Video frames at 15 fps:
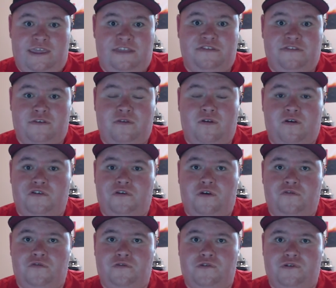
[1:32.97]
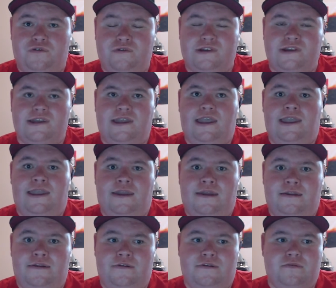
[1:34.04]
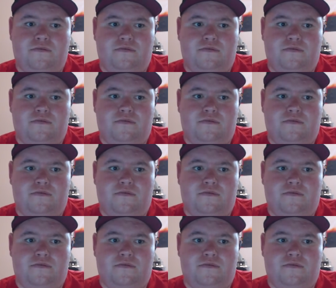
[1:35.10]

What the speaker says: did not go through, and,